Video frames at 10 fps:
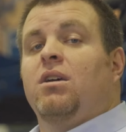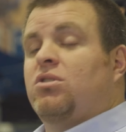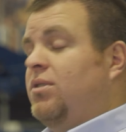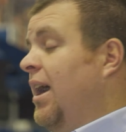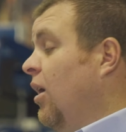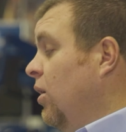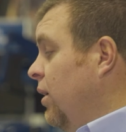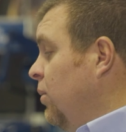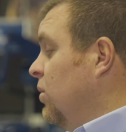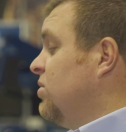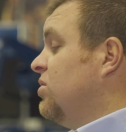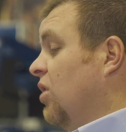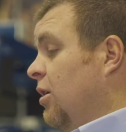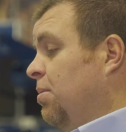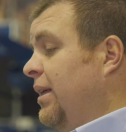So now it will
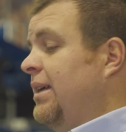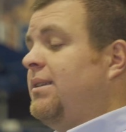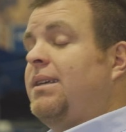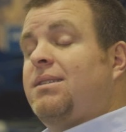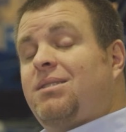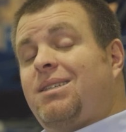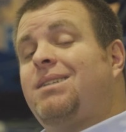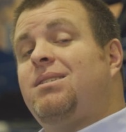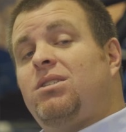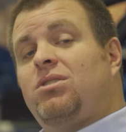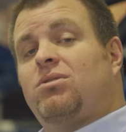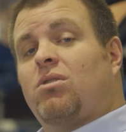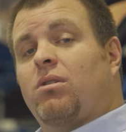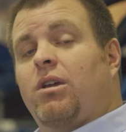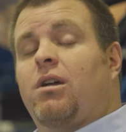start planting 6 inches
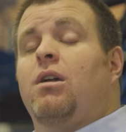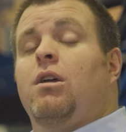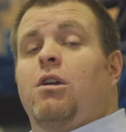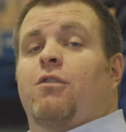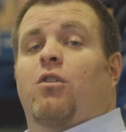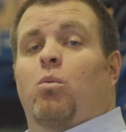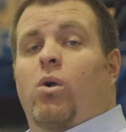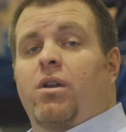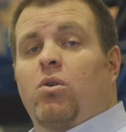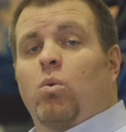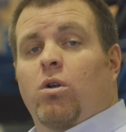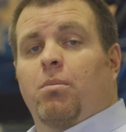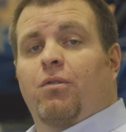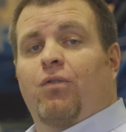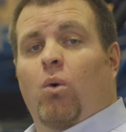earlier from where you were
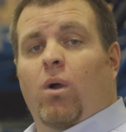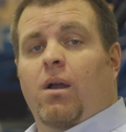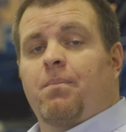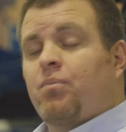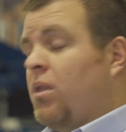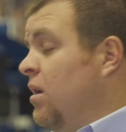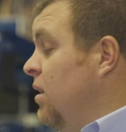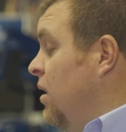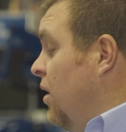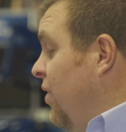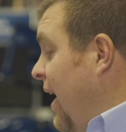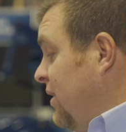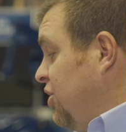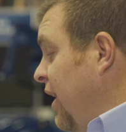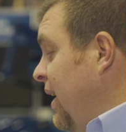before. That
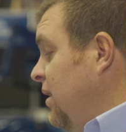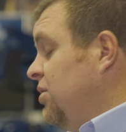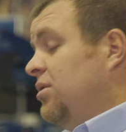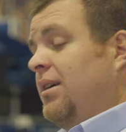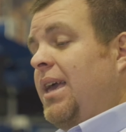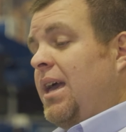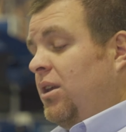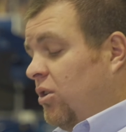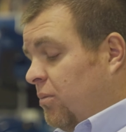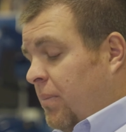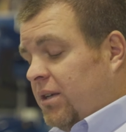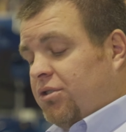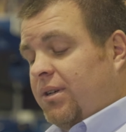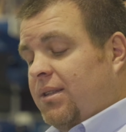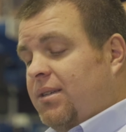change, again, you're
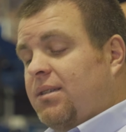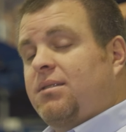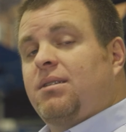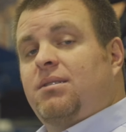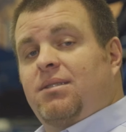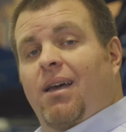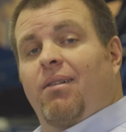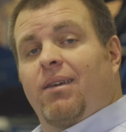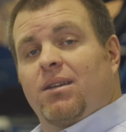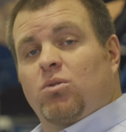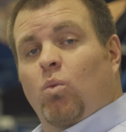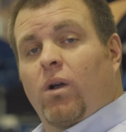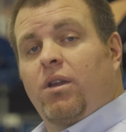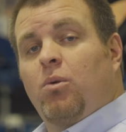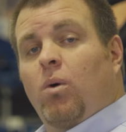measuring the distance, telling us
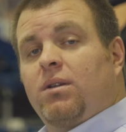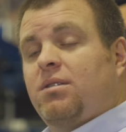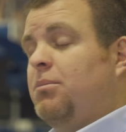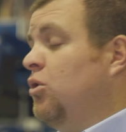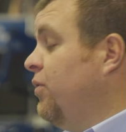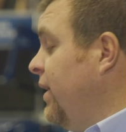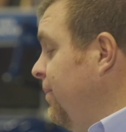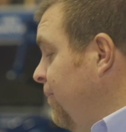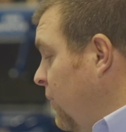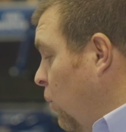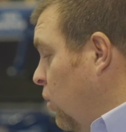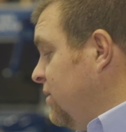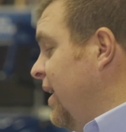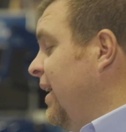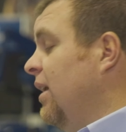where you want to move it. We're
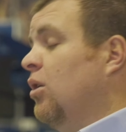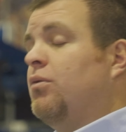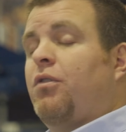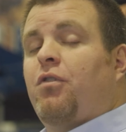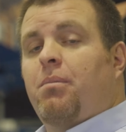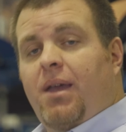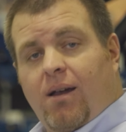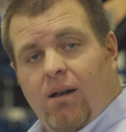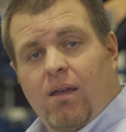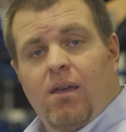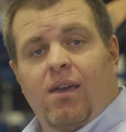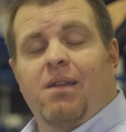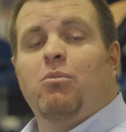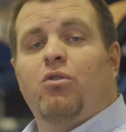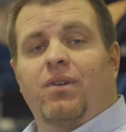taking over from there
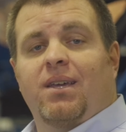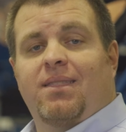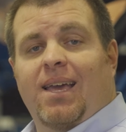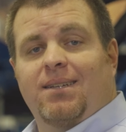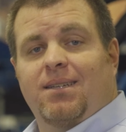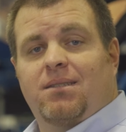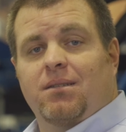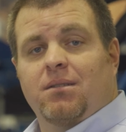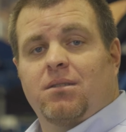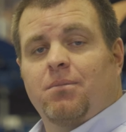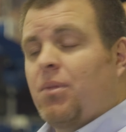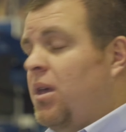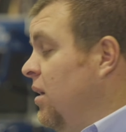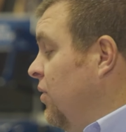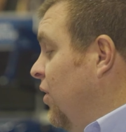and moving it that distance.
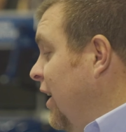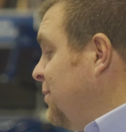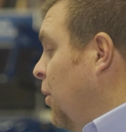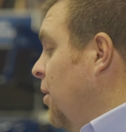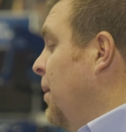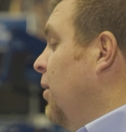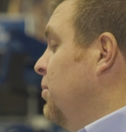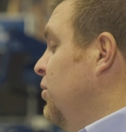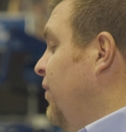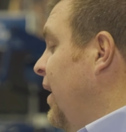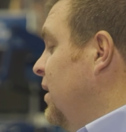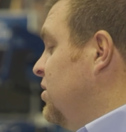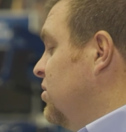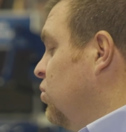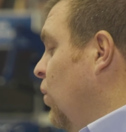The nice part about Blue
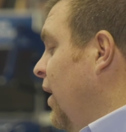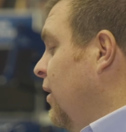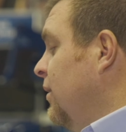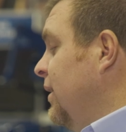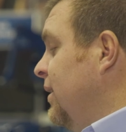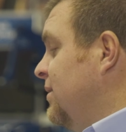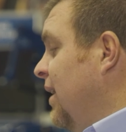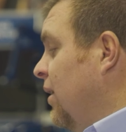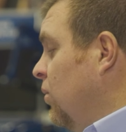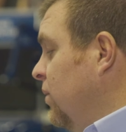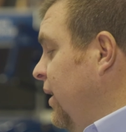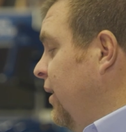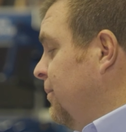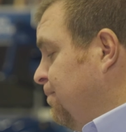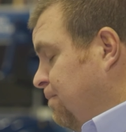Vantage as well is not
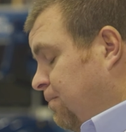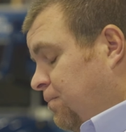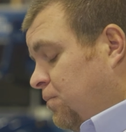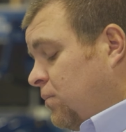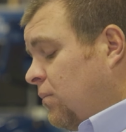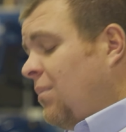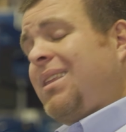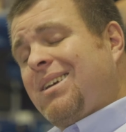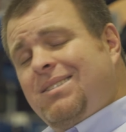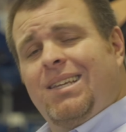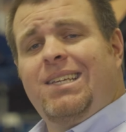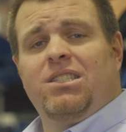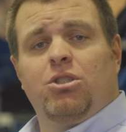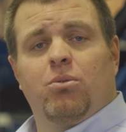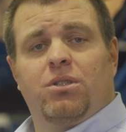only is it
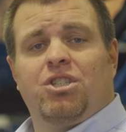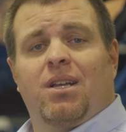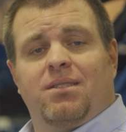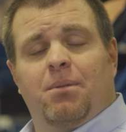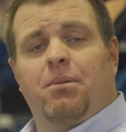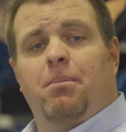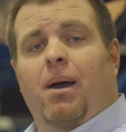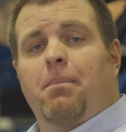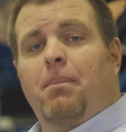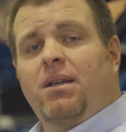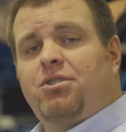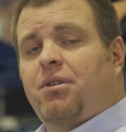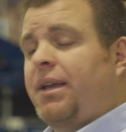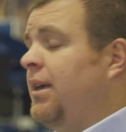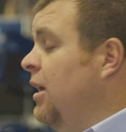easy to adjust simply by
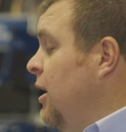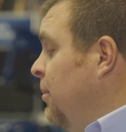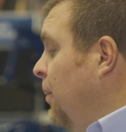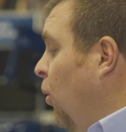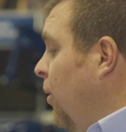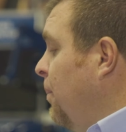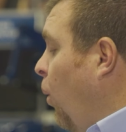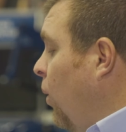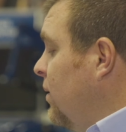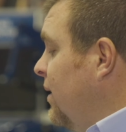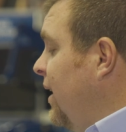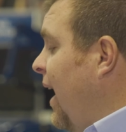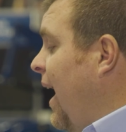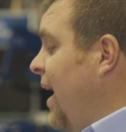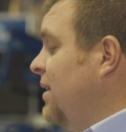measuring, but more importantly,
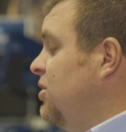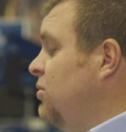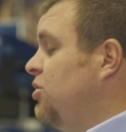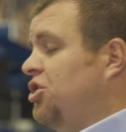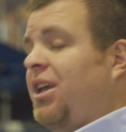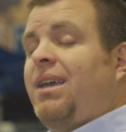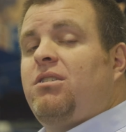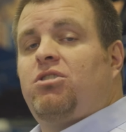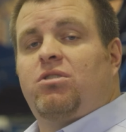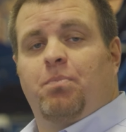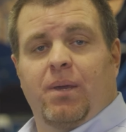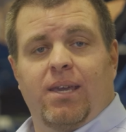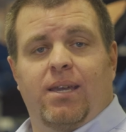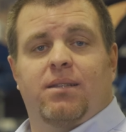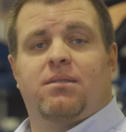as you change
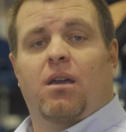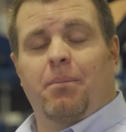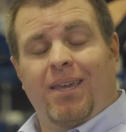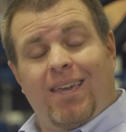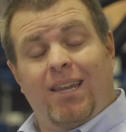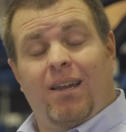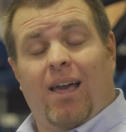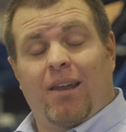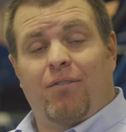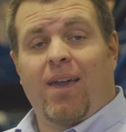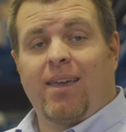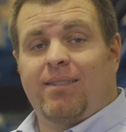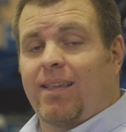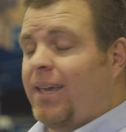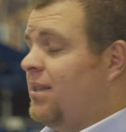speeds coming in and out of
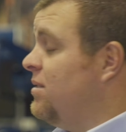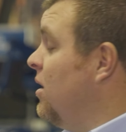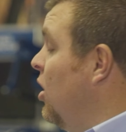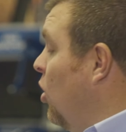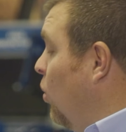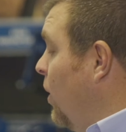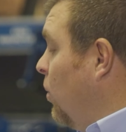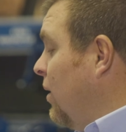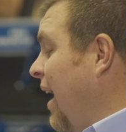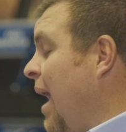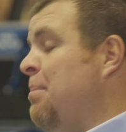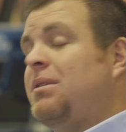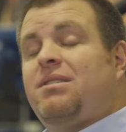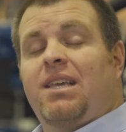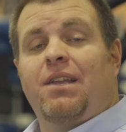headlands, we will
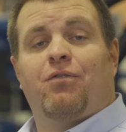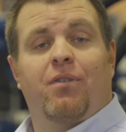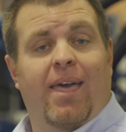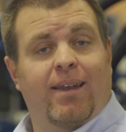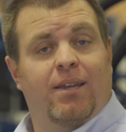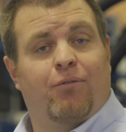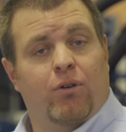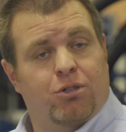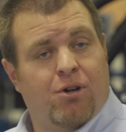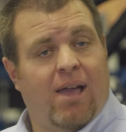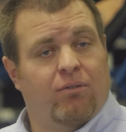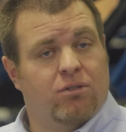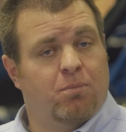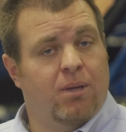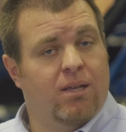compensate for that different travel
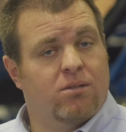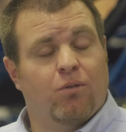speed.